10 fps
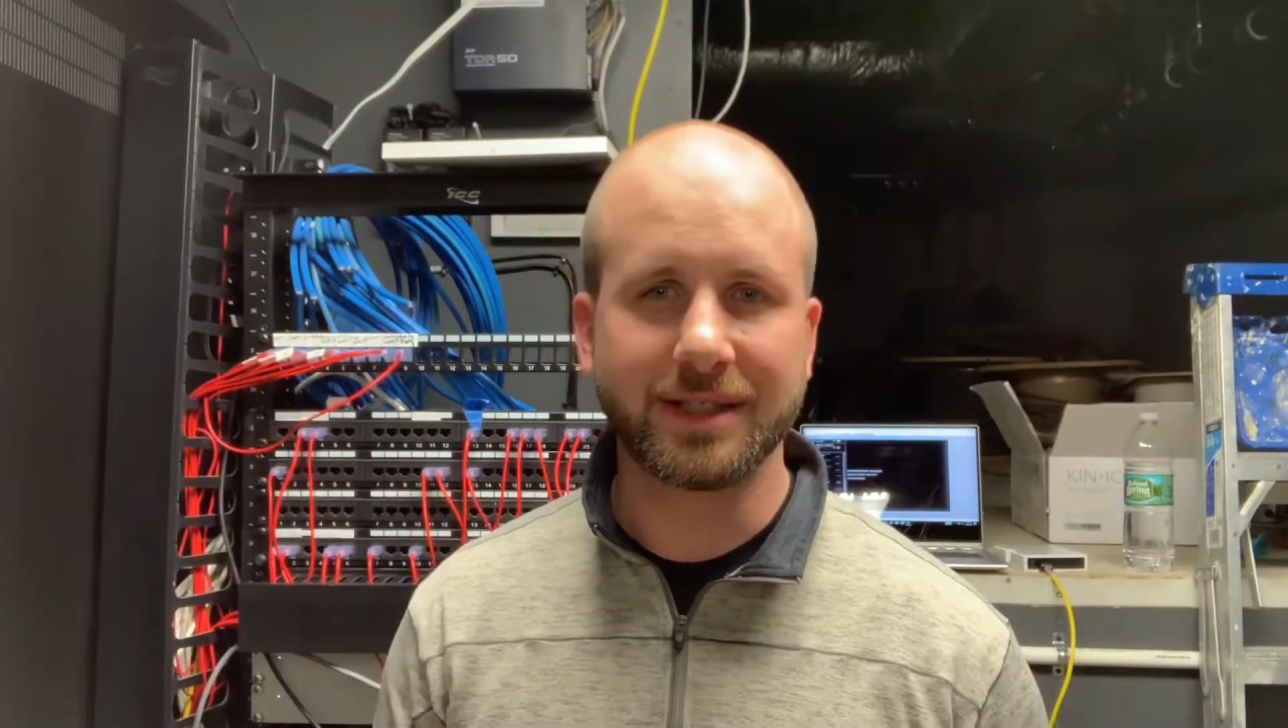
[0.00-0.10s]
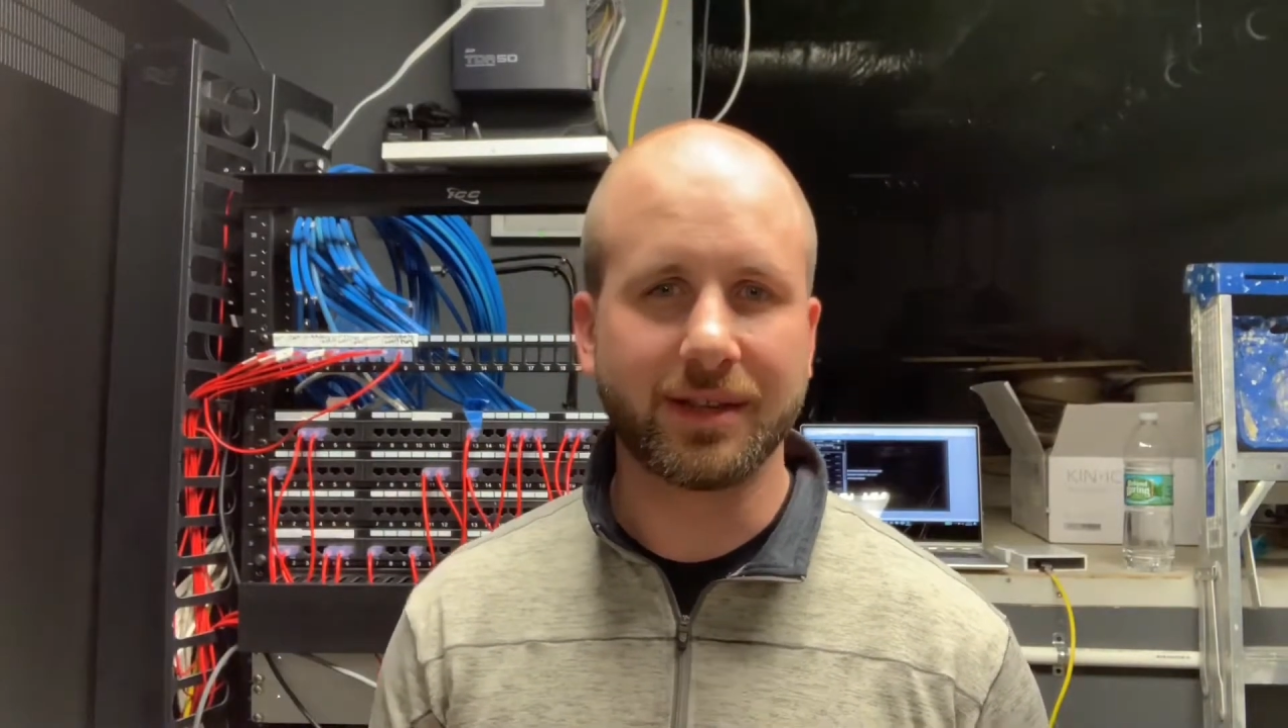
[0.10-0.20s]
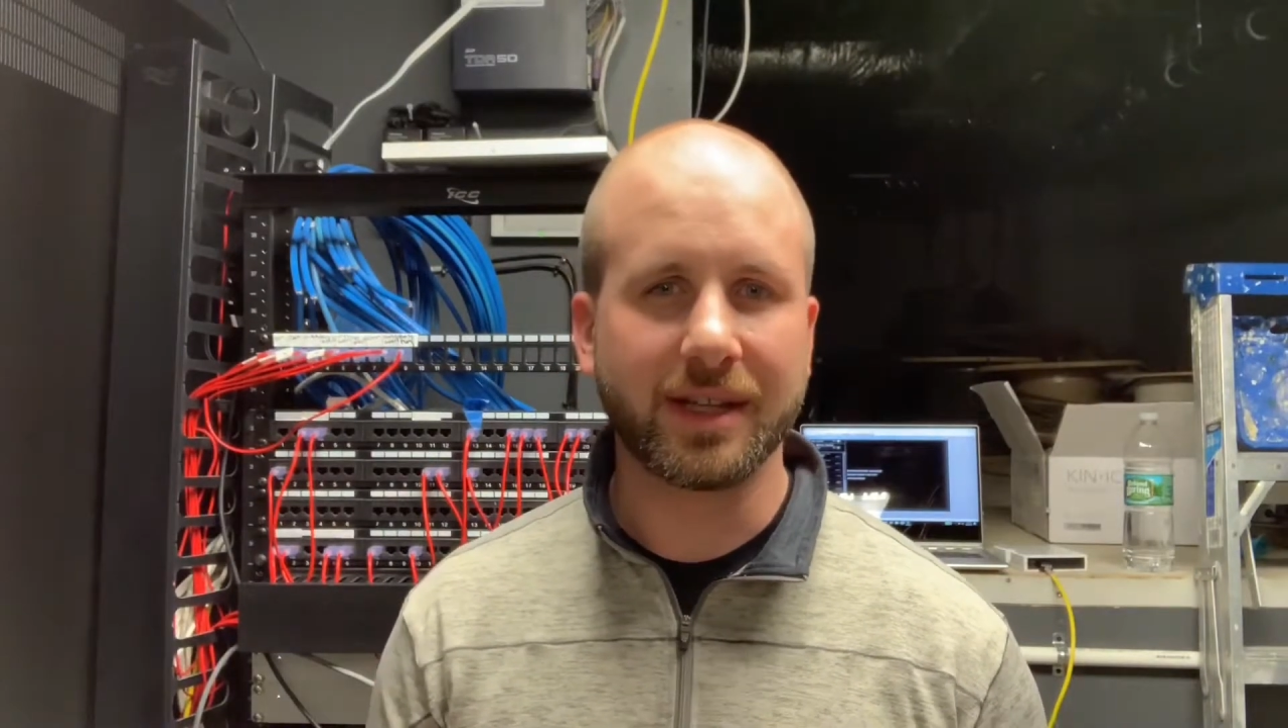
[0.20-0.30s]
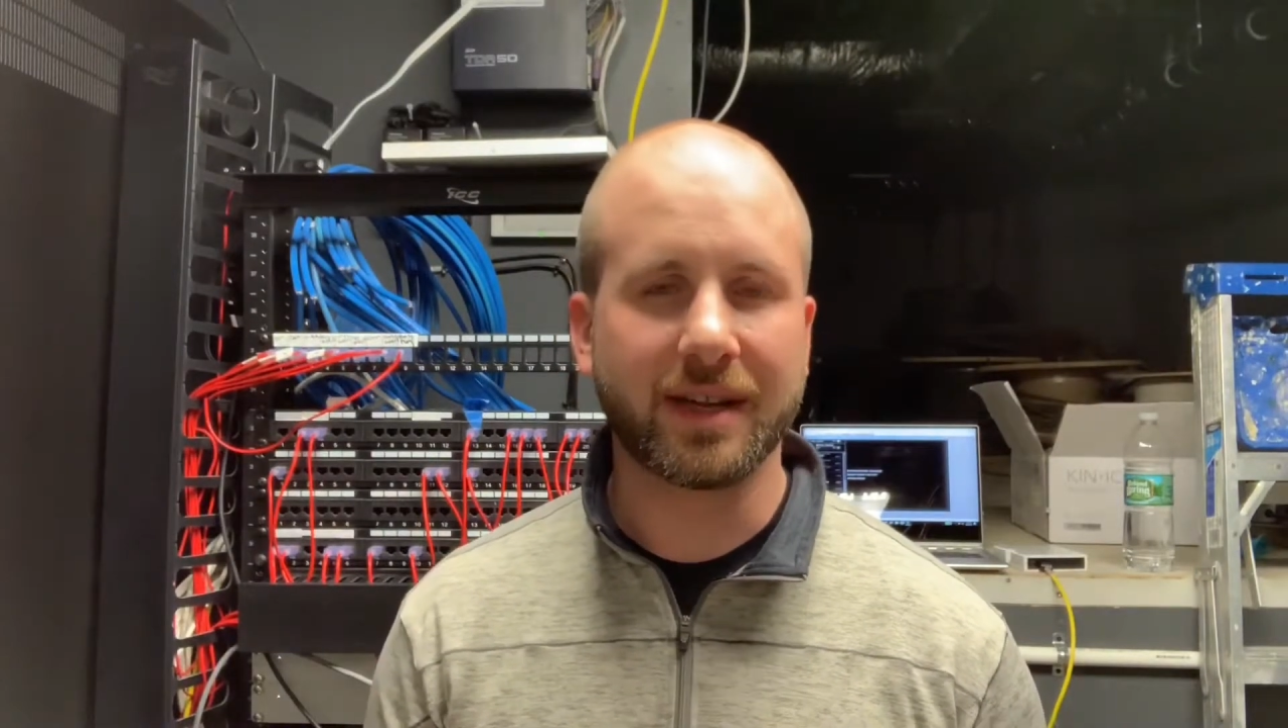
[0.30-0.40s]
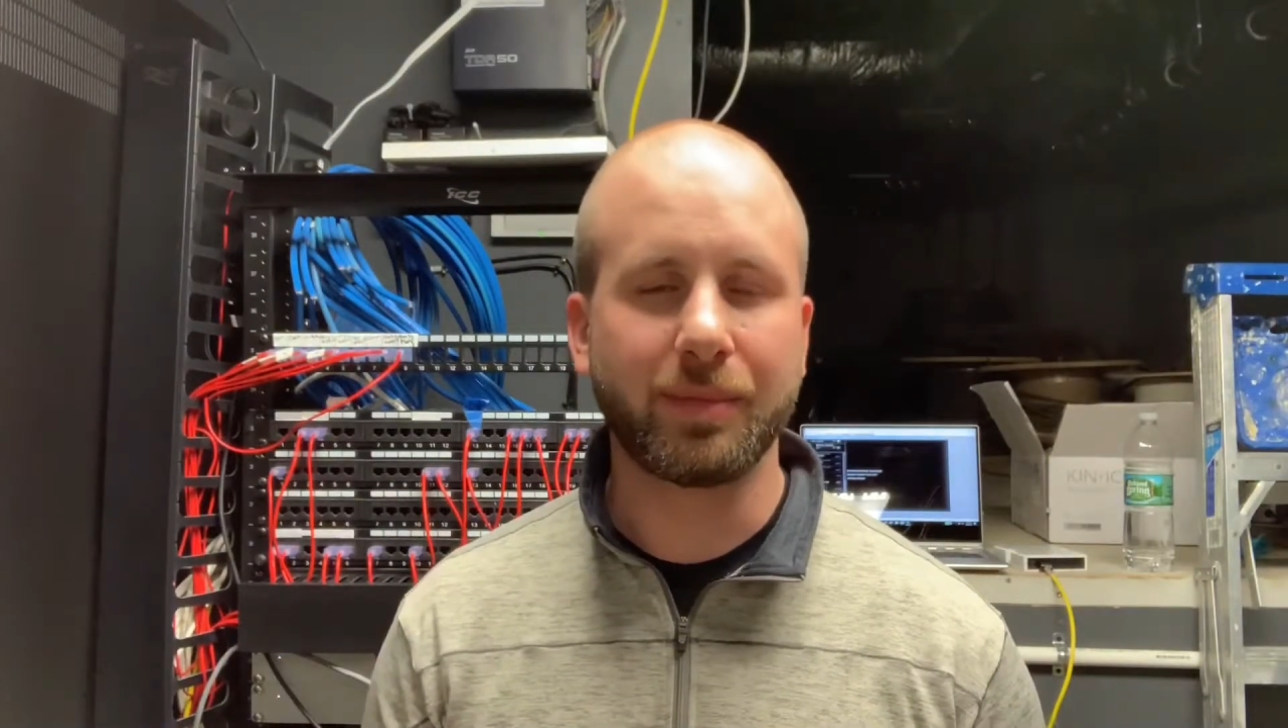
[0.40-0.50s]
You
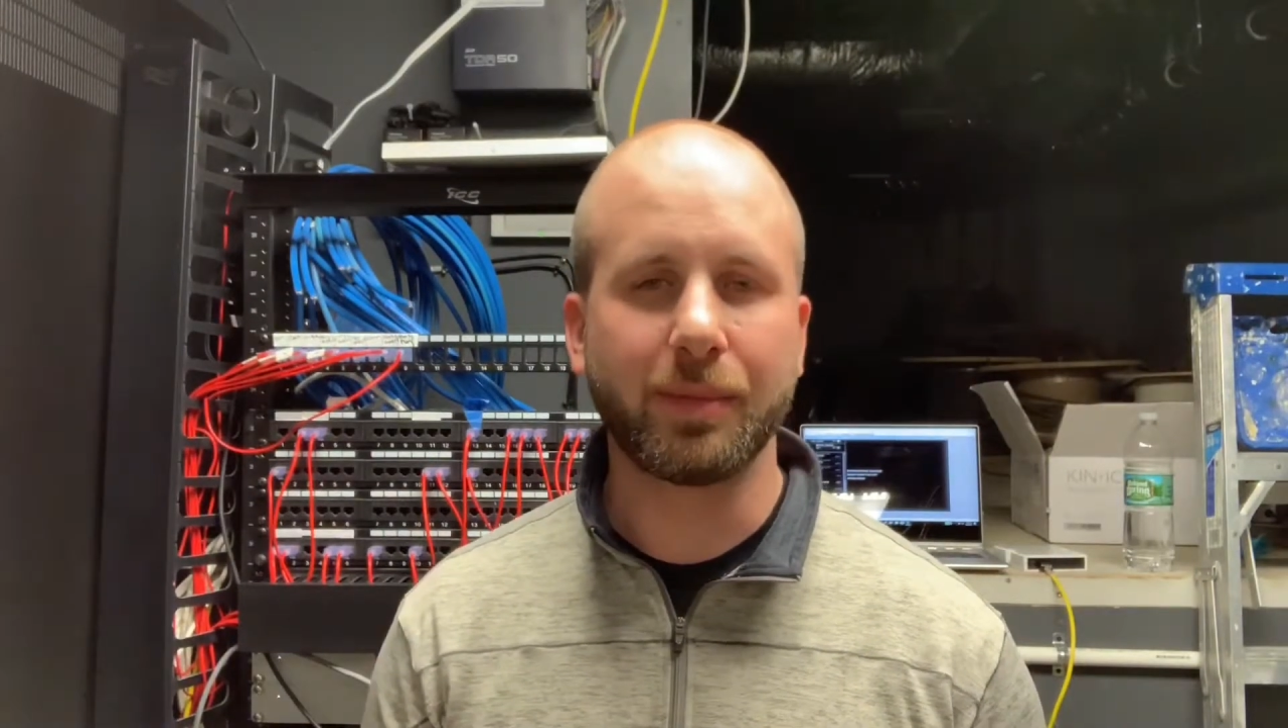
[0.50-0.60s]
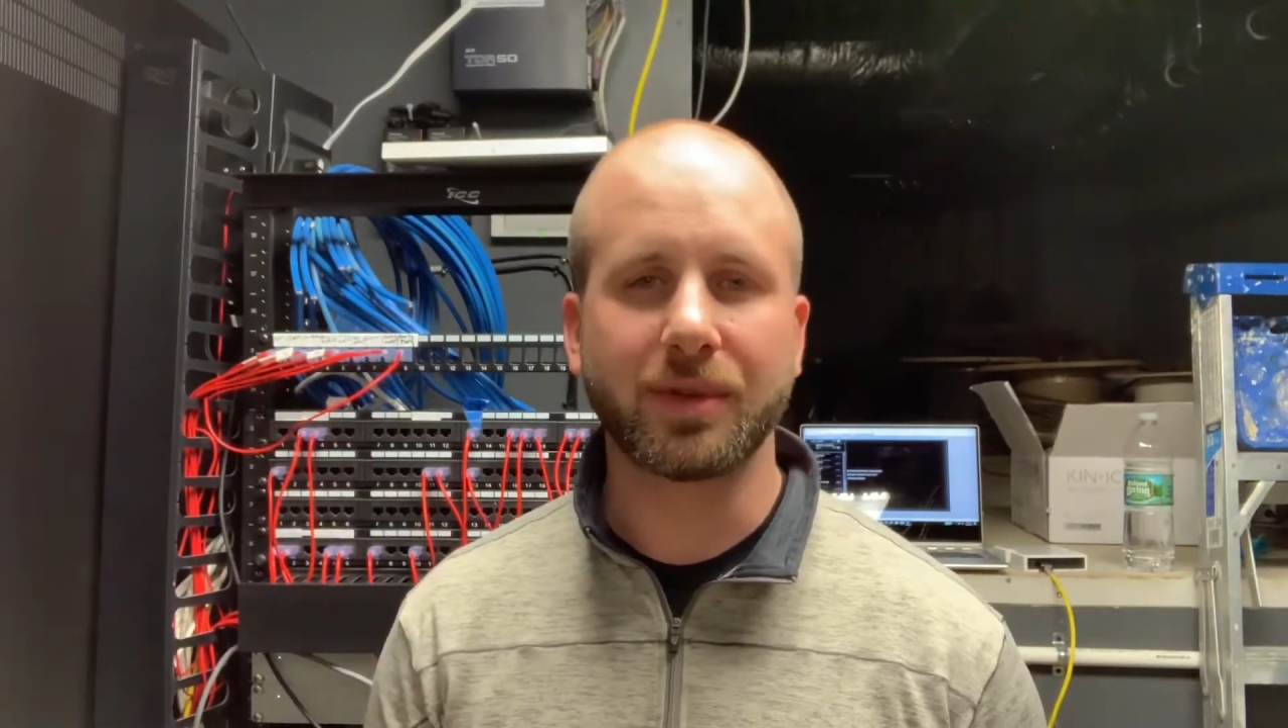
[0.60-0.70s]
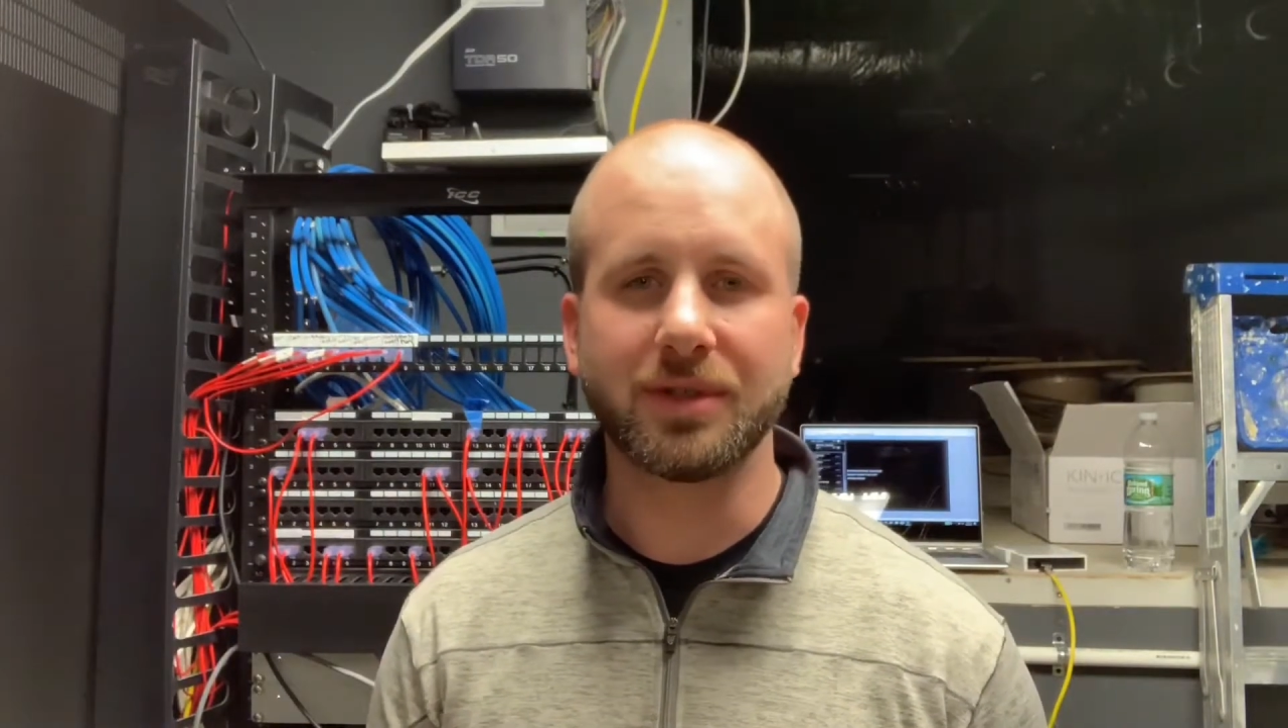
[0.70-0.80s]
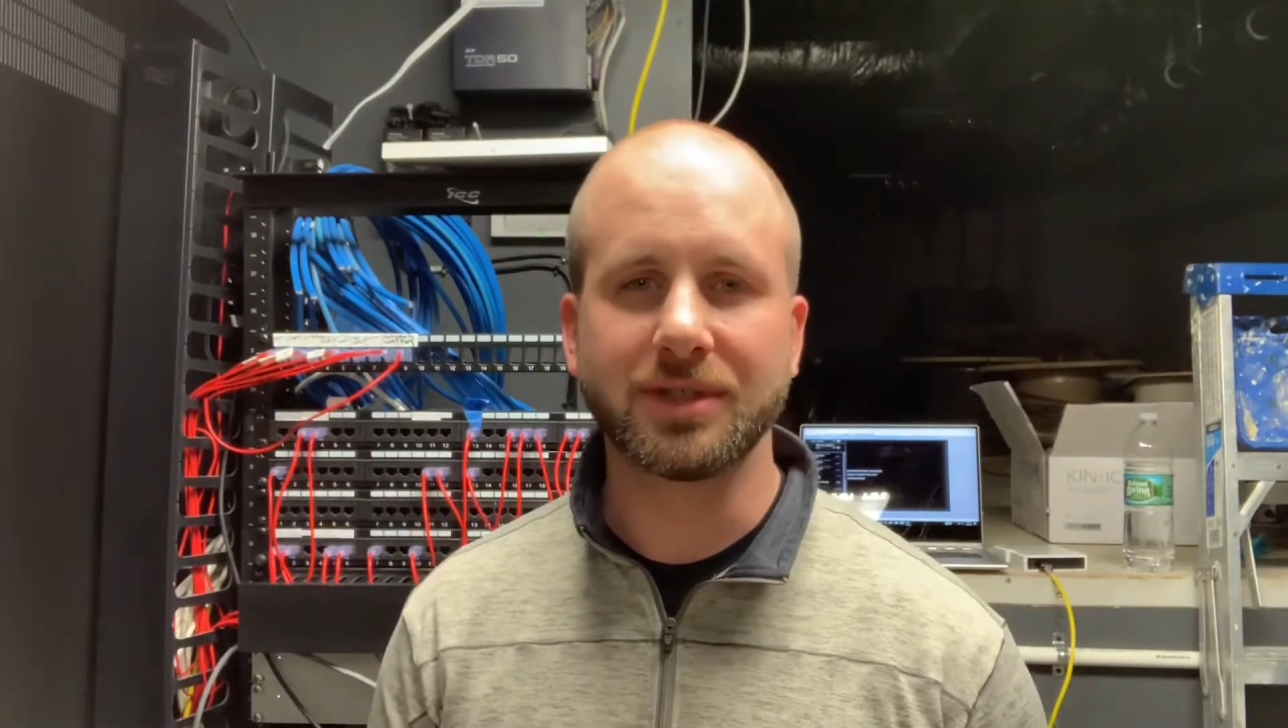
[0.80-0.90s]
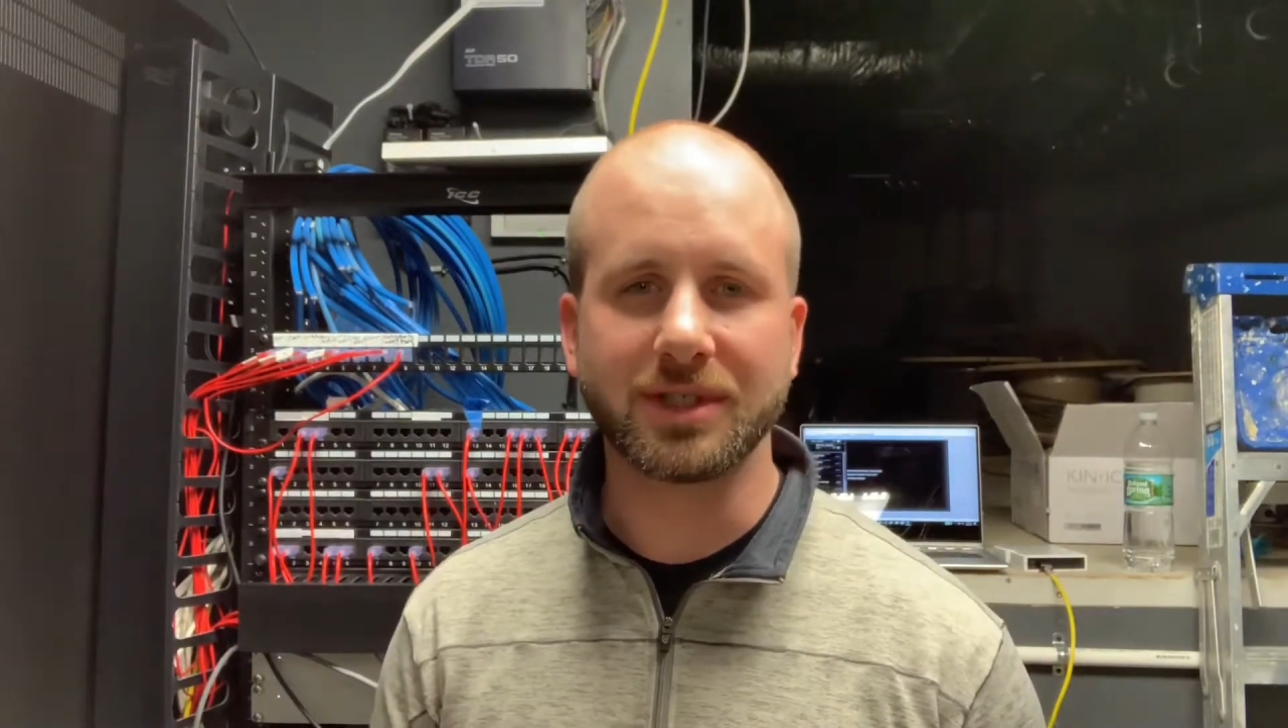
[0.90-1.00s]
know, a lot of
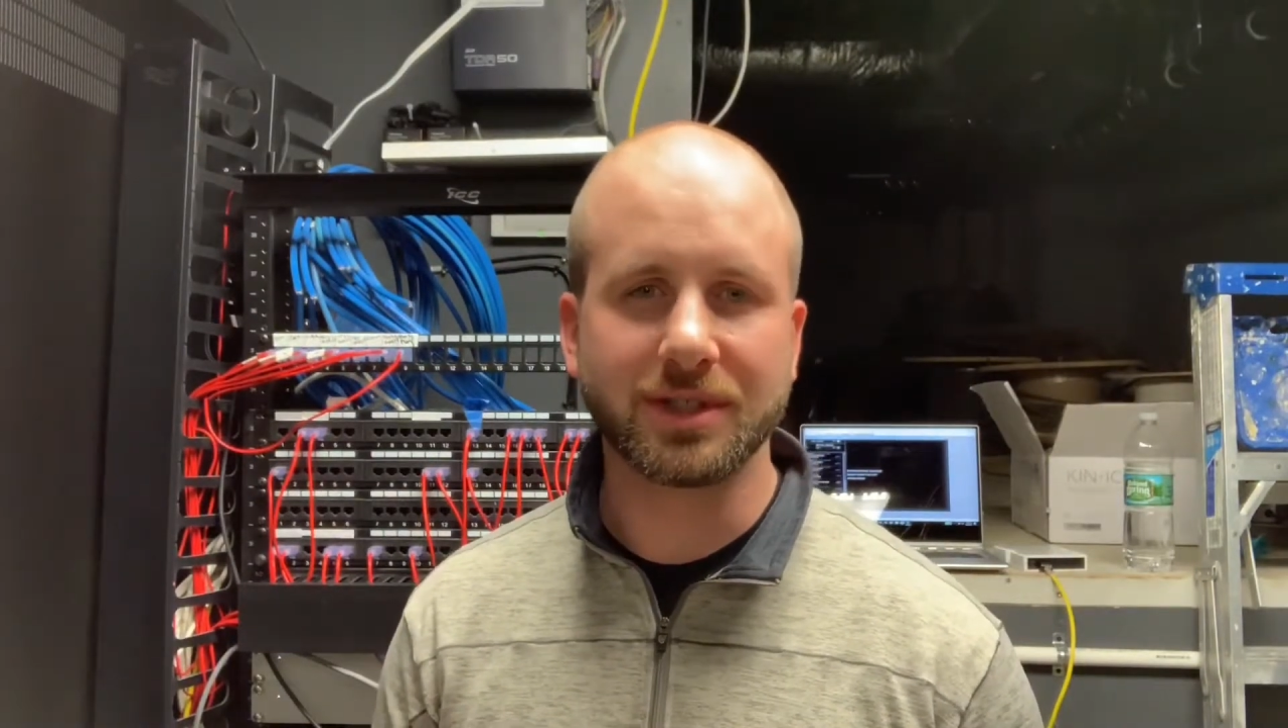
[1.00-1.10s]
people are using